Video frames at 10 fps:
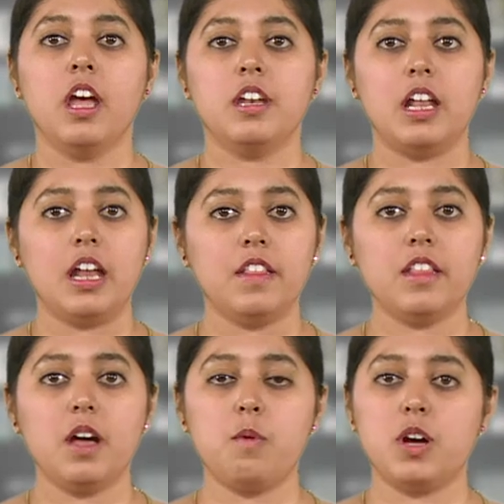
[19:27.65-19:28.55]

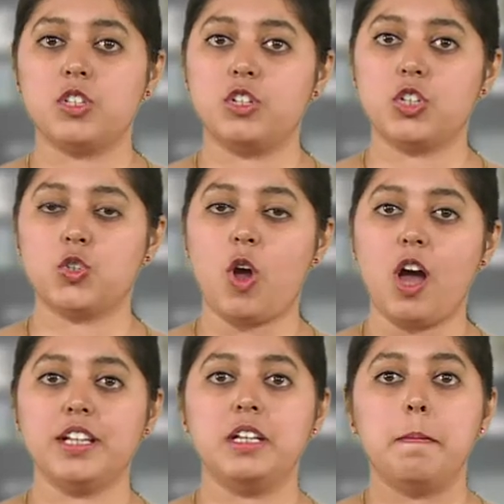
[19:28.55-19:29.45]
Nalanda was
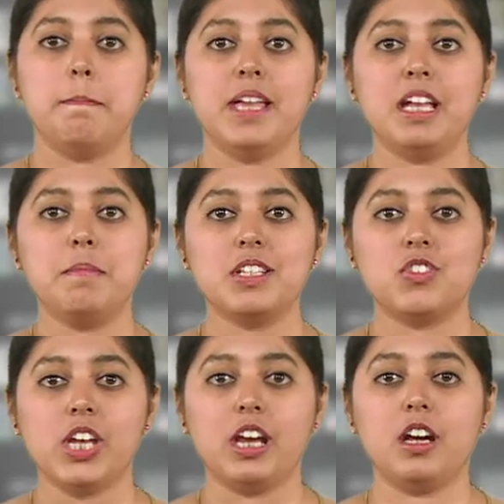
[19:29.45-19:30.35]
destroyed being
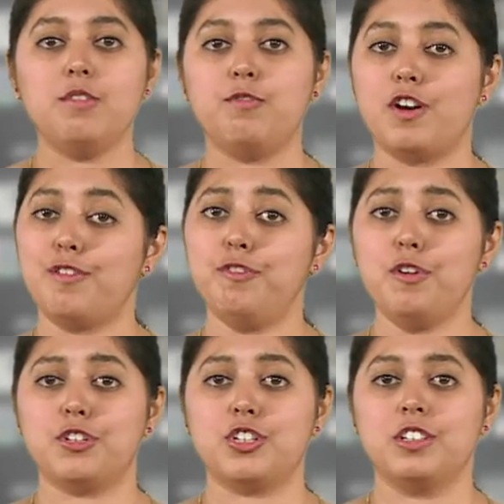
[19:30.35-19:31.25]
mistaken for a
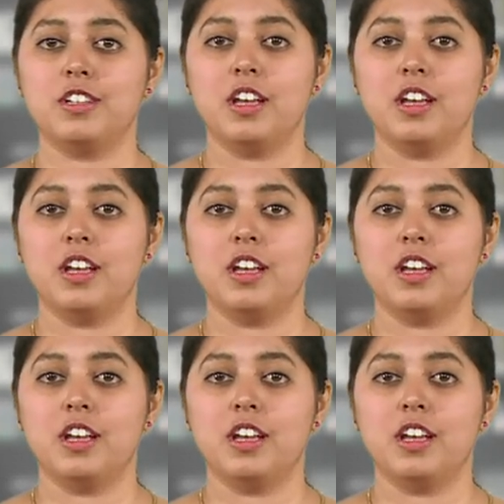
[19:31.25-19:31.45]
foot.